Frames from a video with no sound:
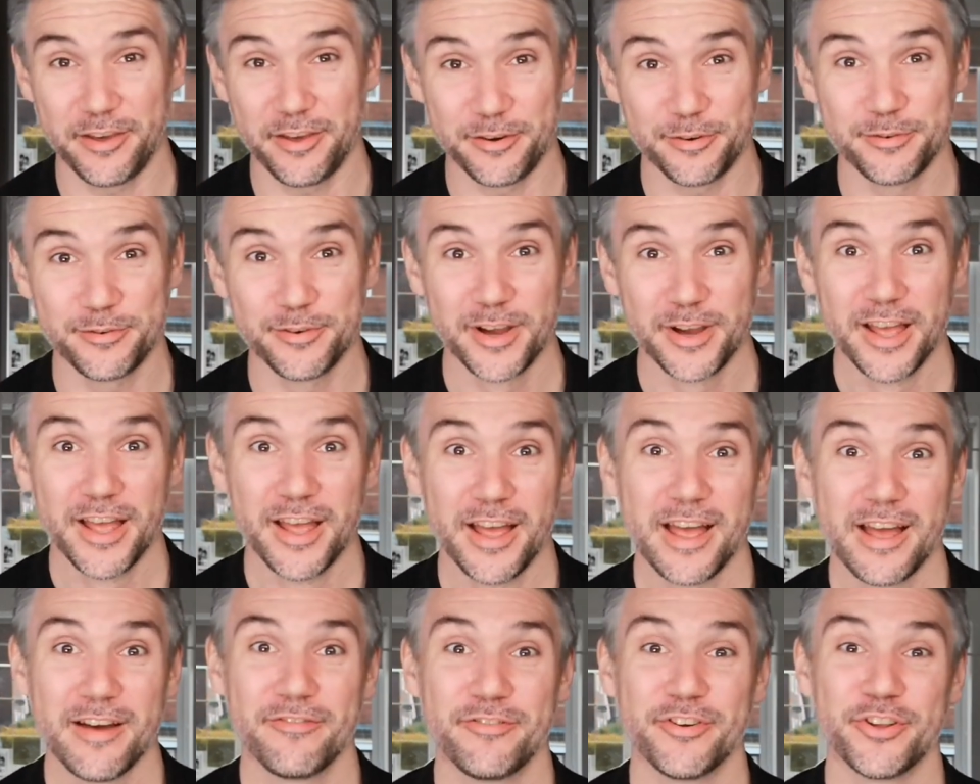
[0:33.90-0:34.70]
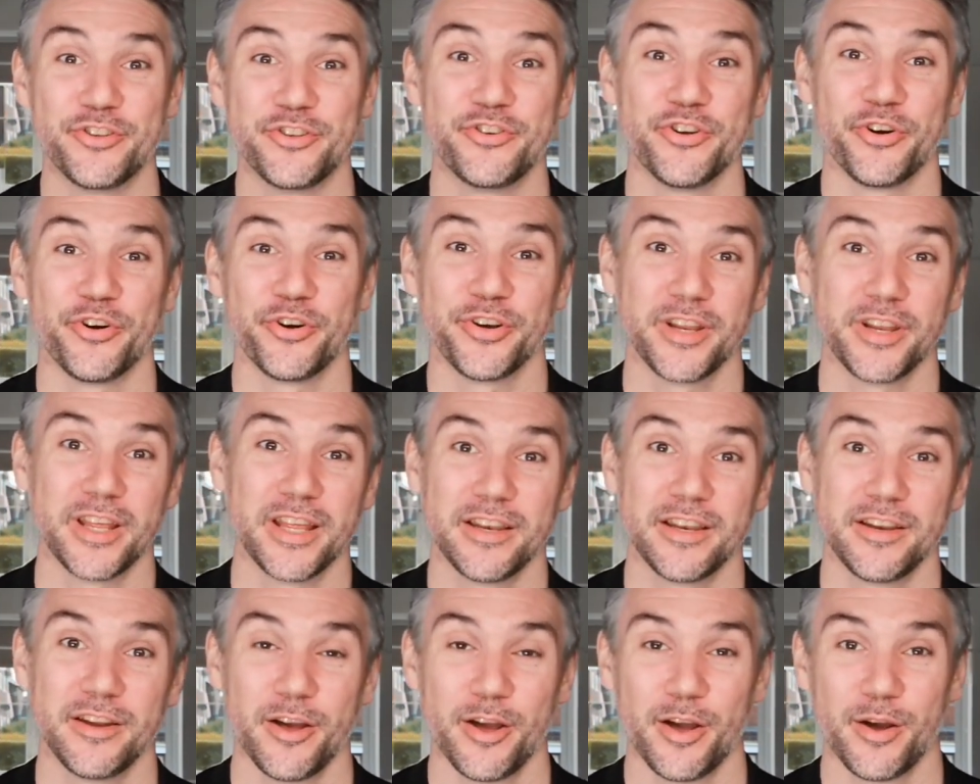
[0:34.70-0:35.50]
you for
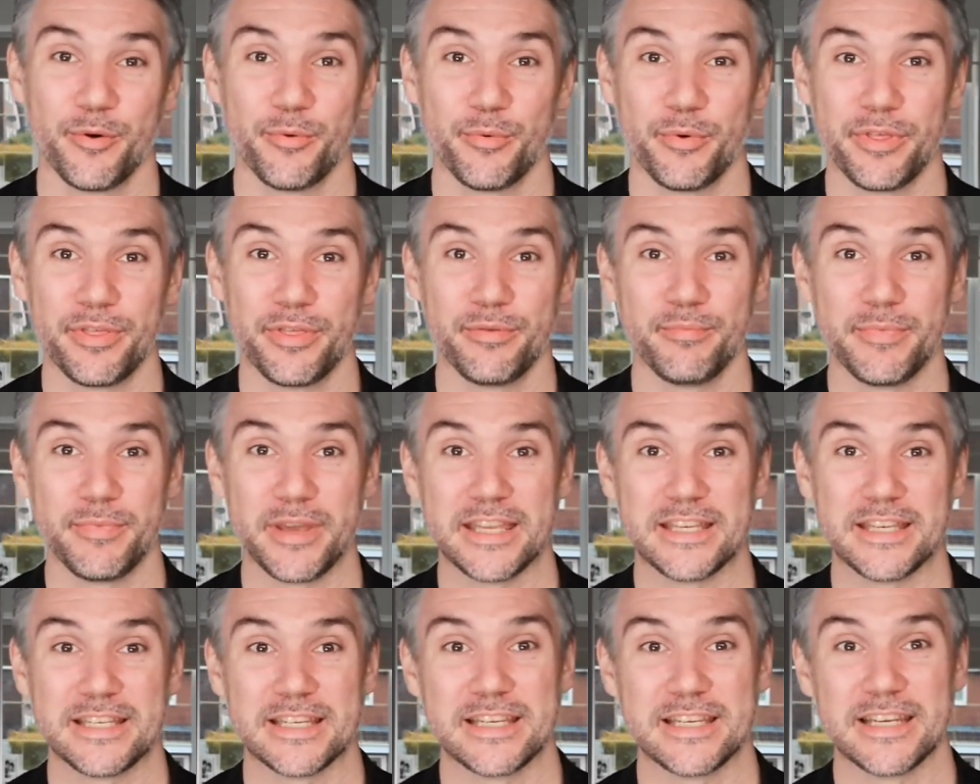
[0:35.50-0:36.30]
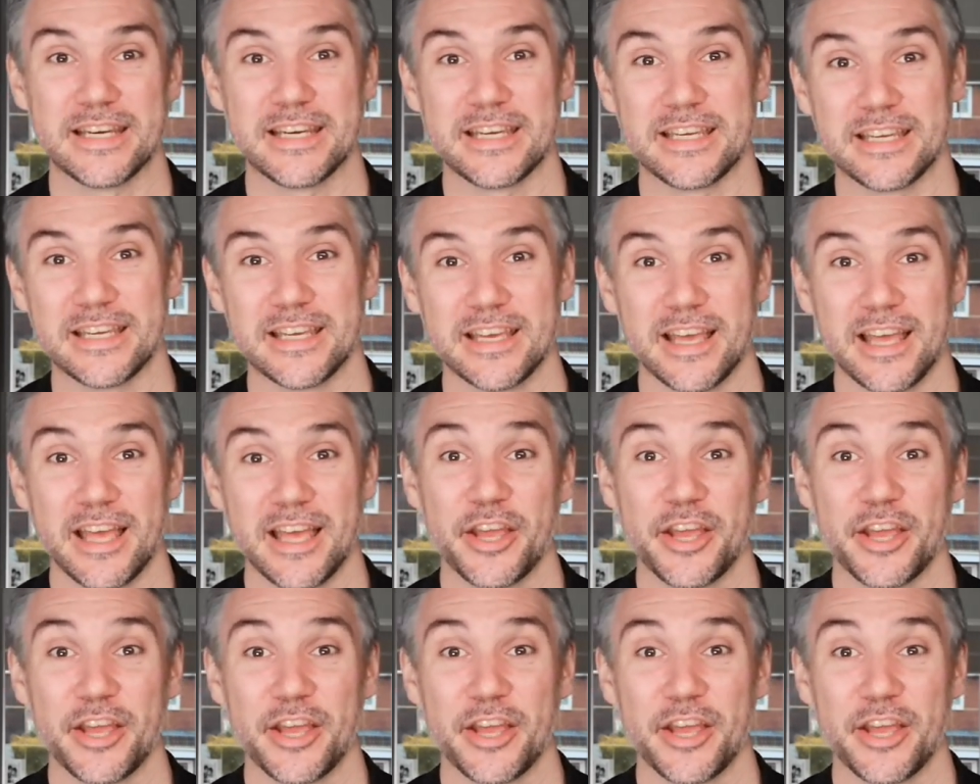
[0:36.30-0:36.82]
joining with me today.